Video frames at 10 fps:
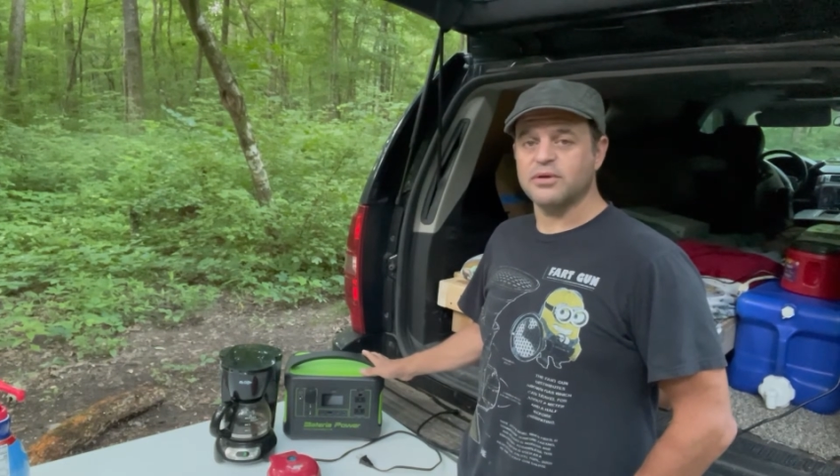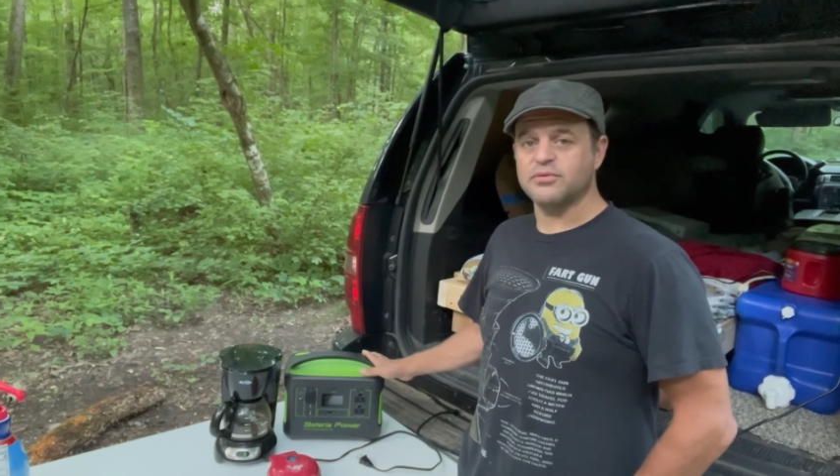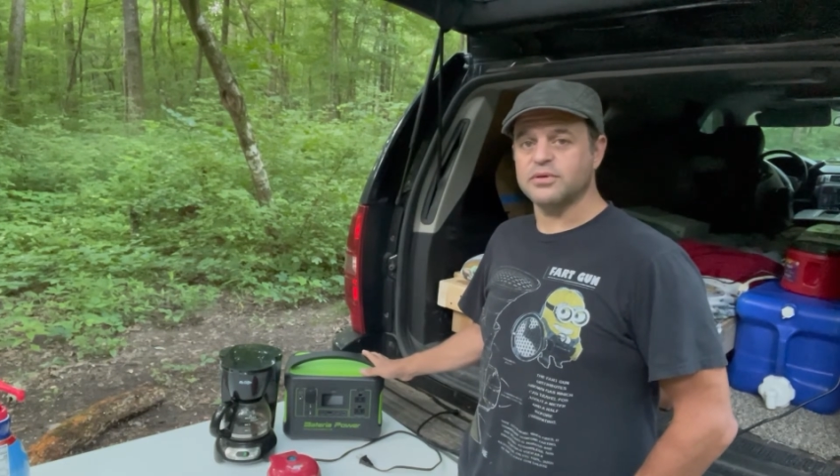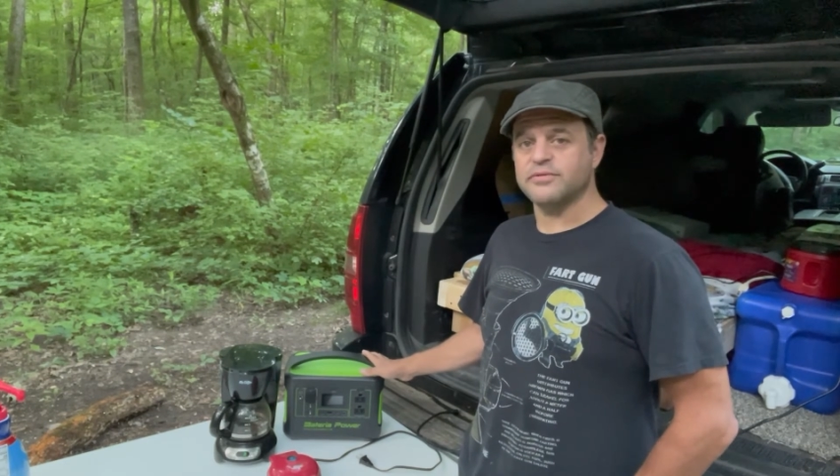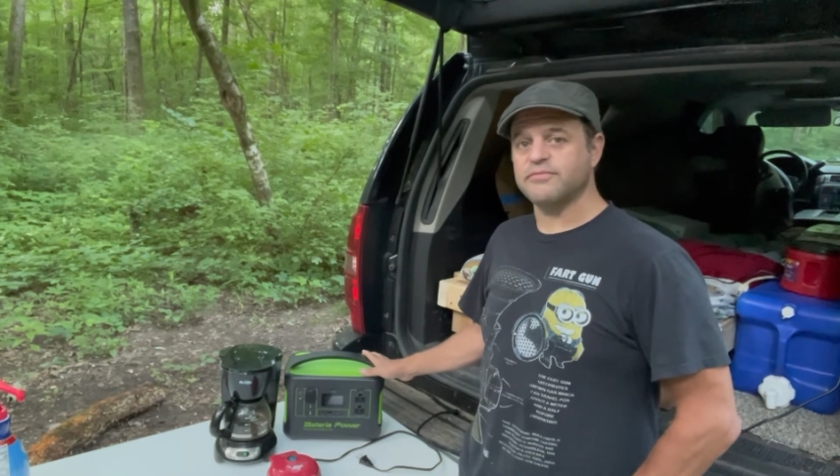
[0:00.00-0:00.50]

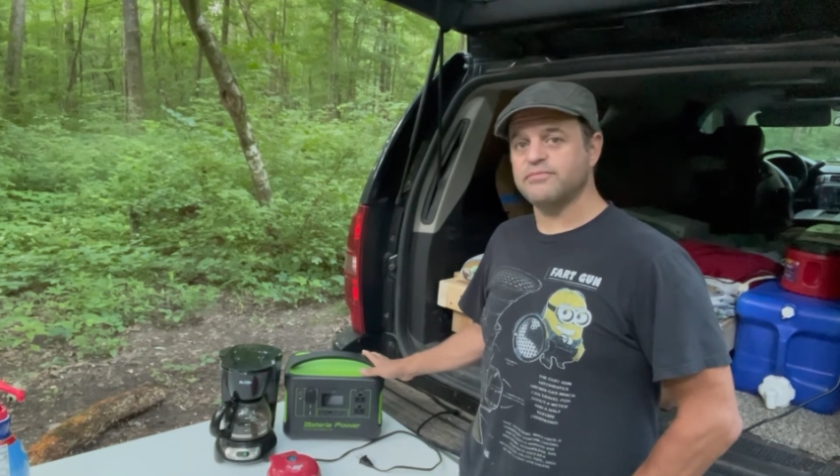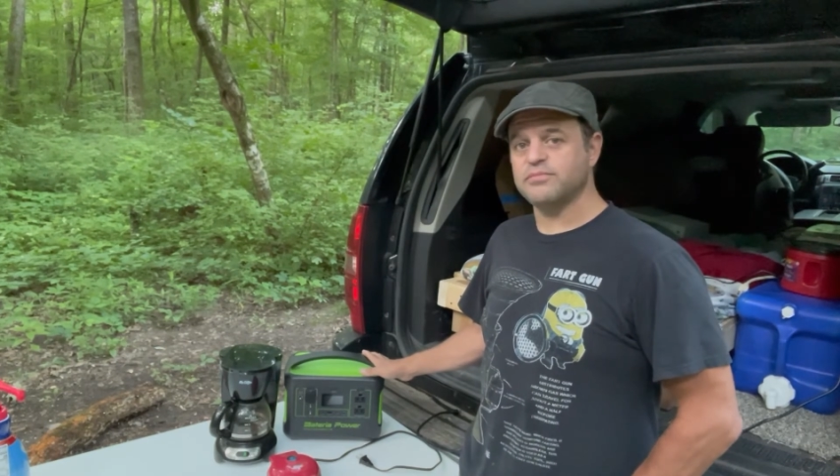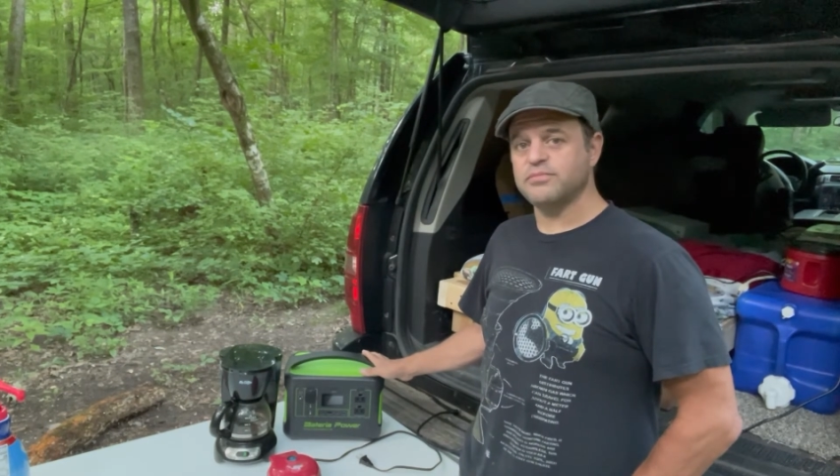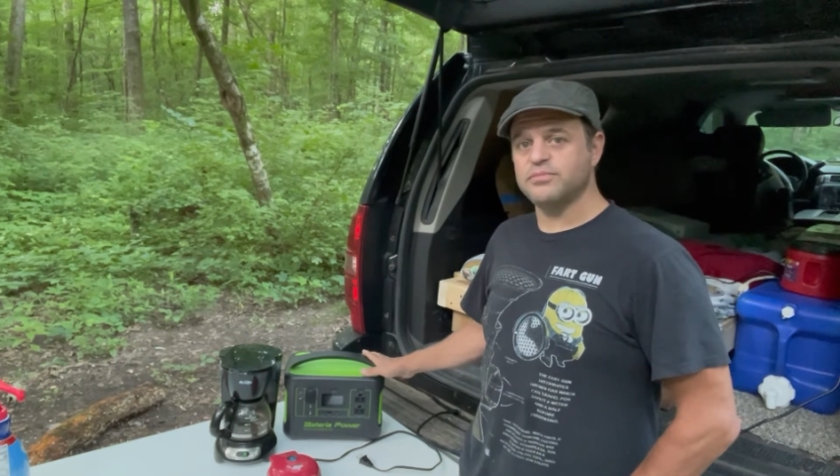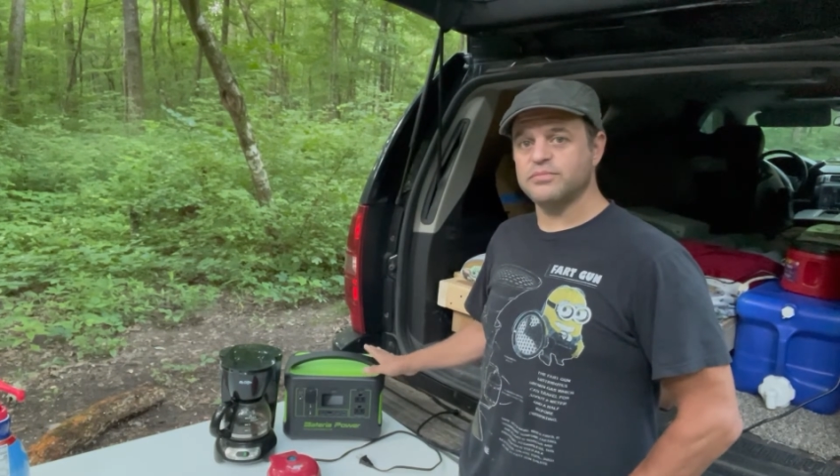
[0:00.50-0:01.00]
wouldn't
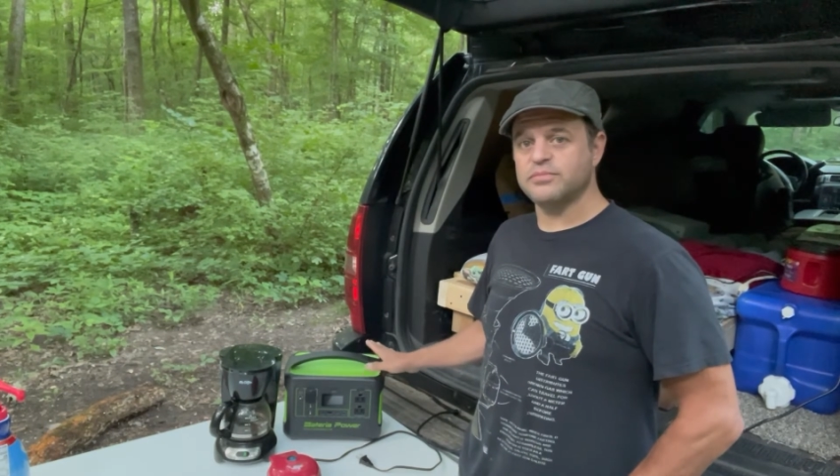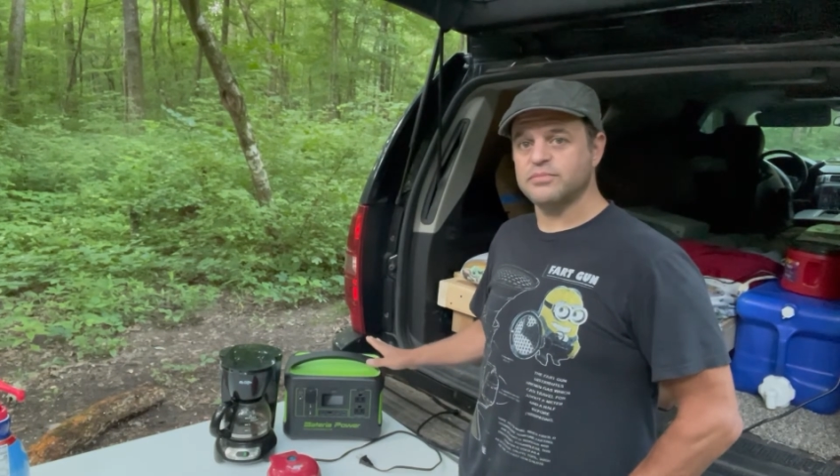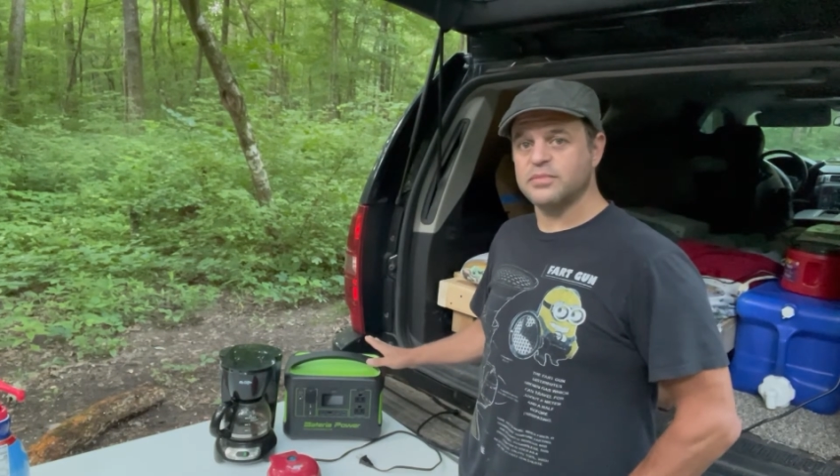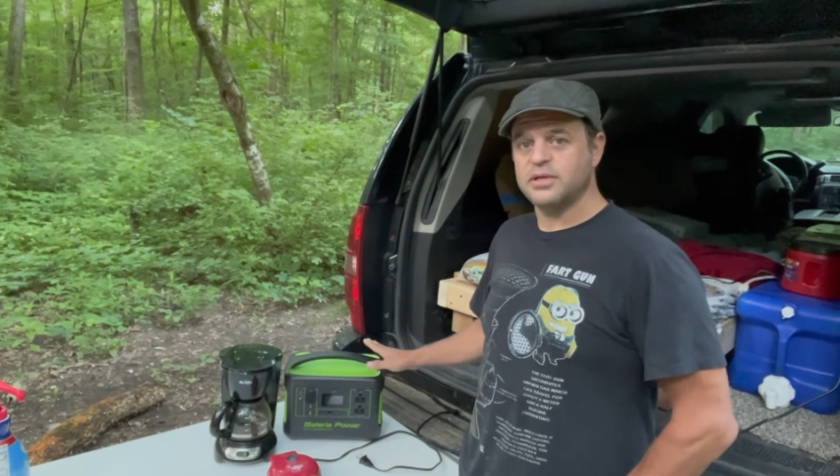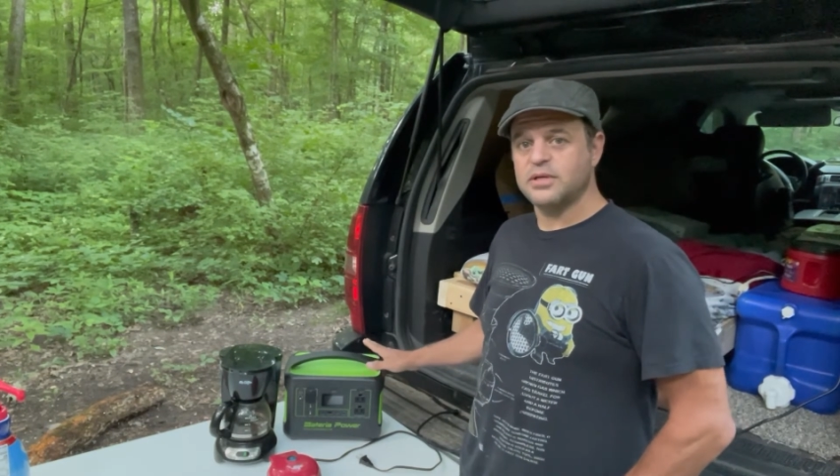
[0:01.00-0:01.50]

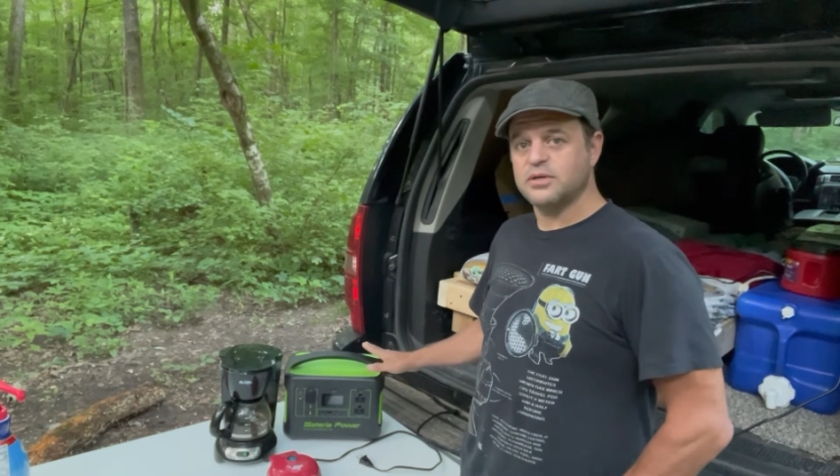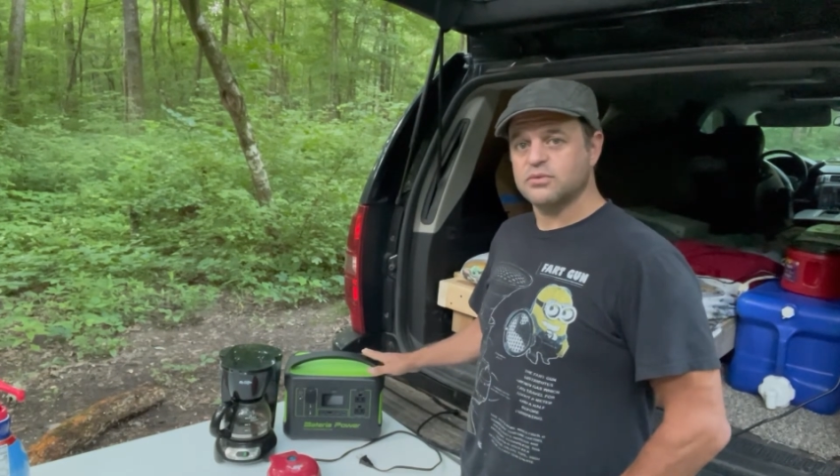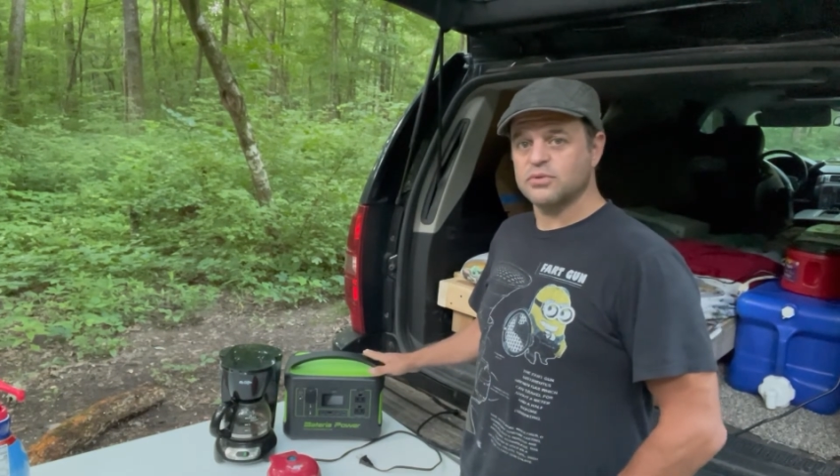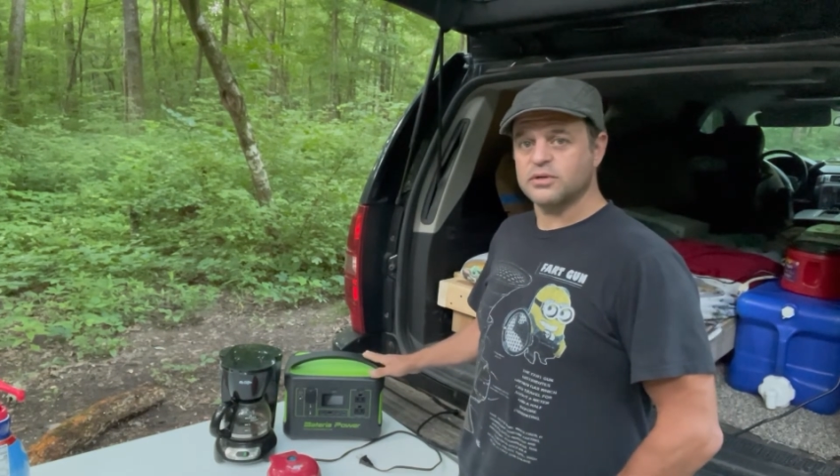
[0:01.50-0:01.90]
run